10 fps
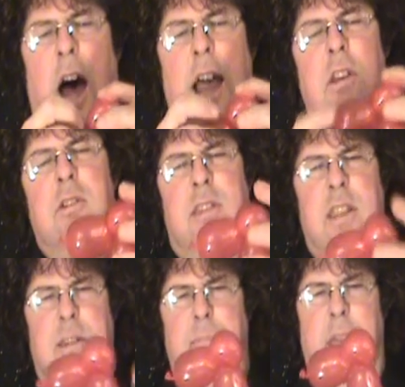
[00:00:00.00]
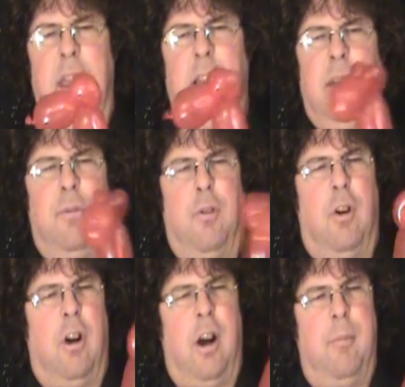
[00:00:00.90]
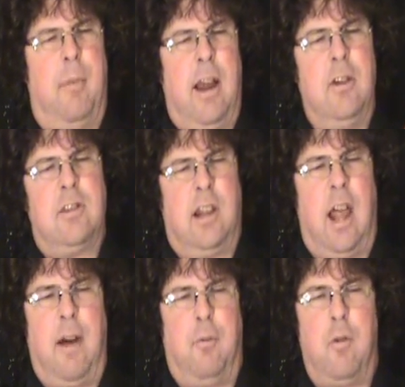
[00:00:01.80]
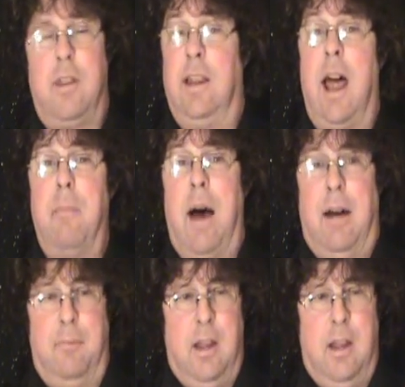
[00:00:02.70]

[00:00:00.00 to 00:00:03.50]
I use this mainly for, I use it a lot for the llama.